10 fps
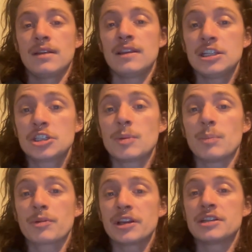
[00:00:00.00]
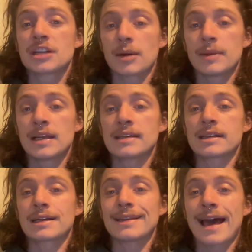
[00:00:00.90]
These should be predetermined as a
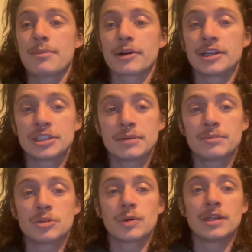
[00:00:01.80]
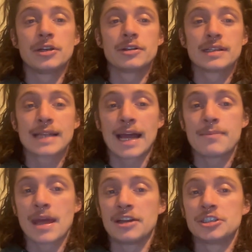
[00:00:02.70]
collaboration between your design
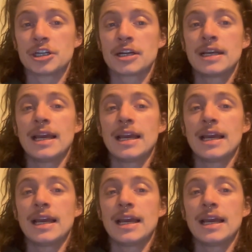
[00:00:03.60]
manager